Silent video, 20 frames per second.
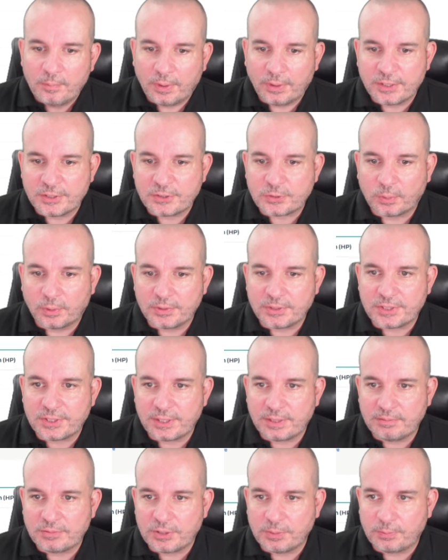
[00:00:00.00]
But this one
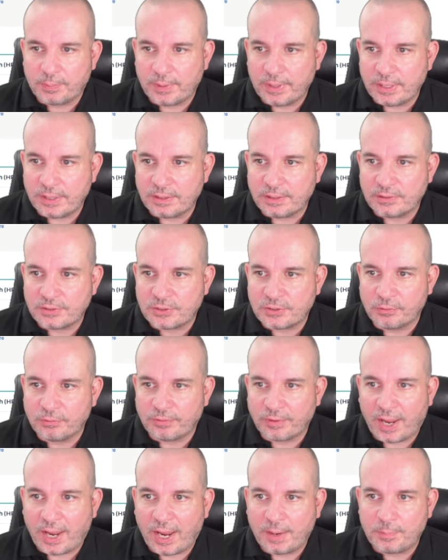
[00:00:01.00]
seemed to be sort
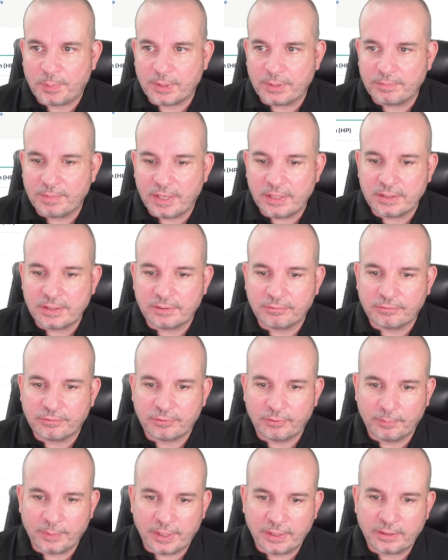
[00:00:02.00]
of a happy medium
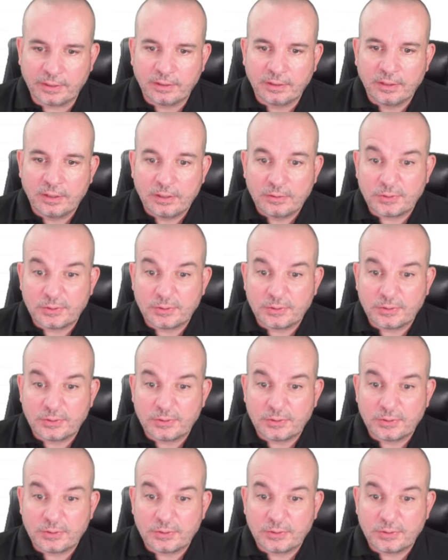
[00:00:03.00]
for me.